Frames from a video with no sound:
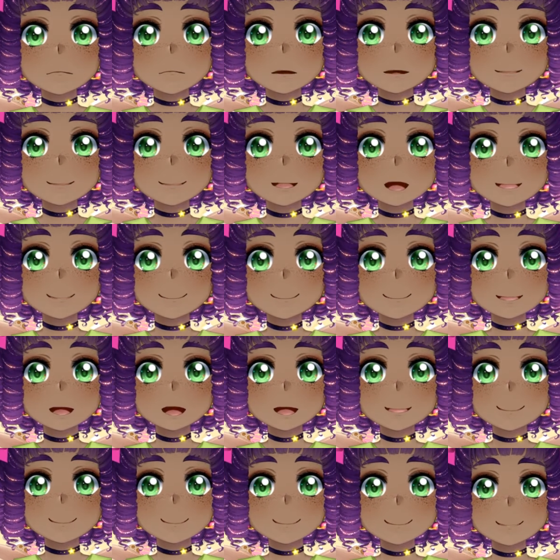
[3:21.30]
not a
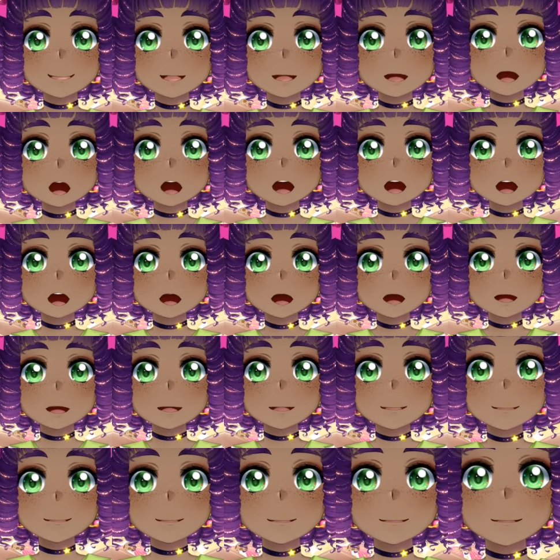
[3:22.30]
fan.
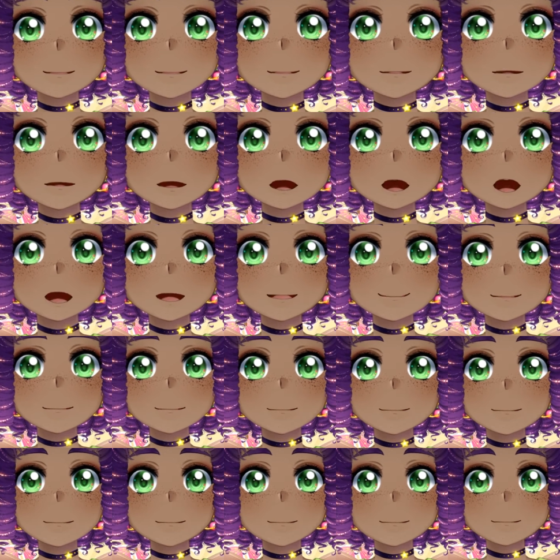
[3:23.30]
But
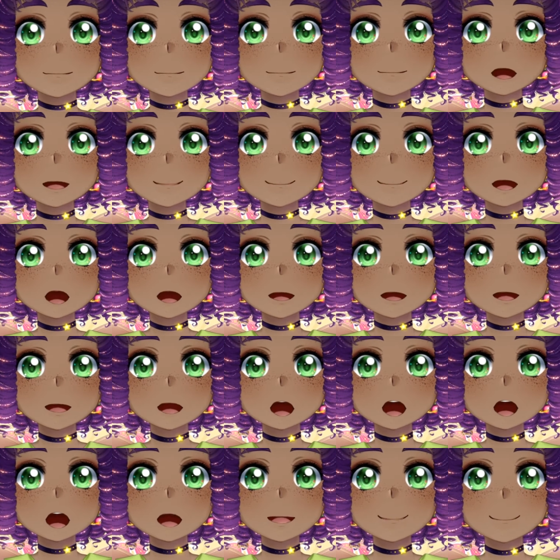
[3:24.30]
that's what I
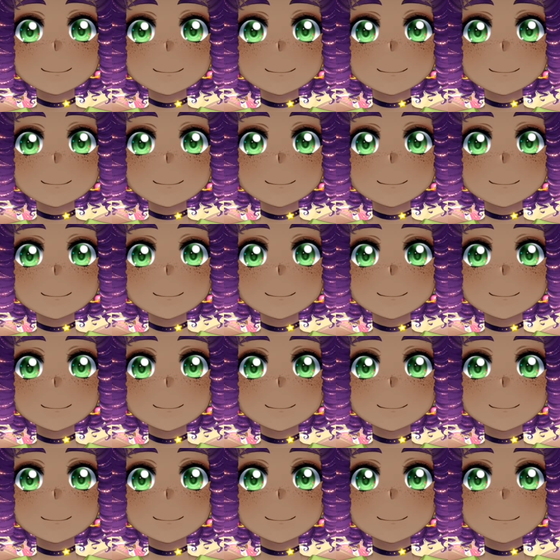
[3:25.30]
got.